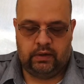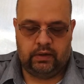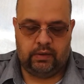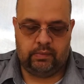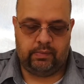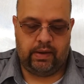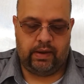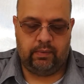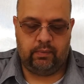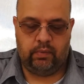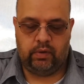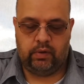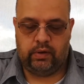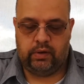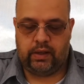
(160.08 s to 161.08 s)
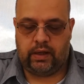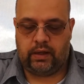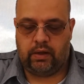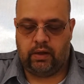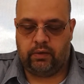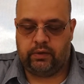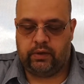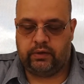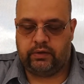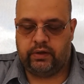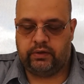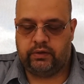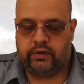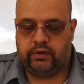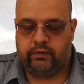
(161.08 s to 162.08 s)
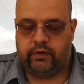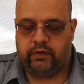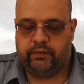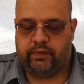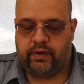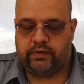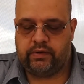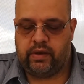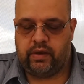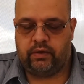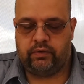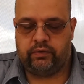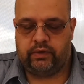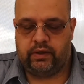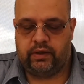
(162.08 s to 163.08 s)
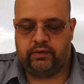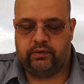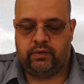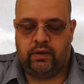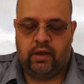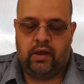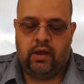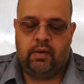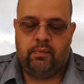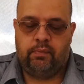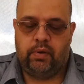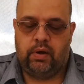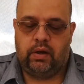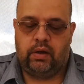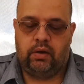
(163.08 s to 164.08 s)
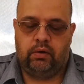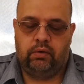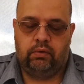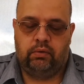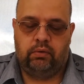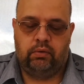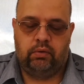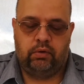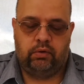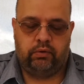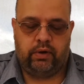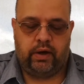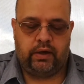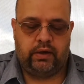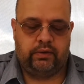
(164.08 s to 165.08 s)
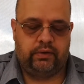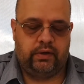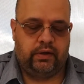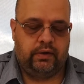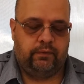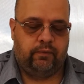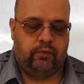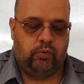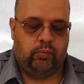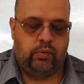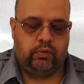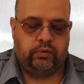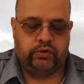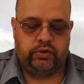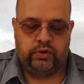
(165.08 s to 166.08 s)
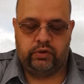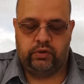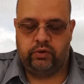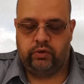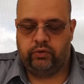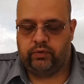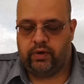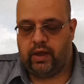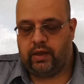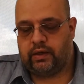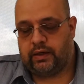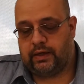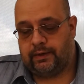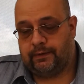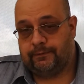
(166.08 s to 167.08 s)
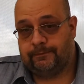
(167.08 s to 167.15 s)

The main one that caught the attention of evangelicals is political correctness in the form of gender neutrality.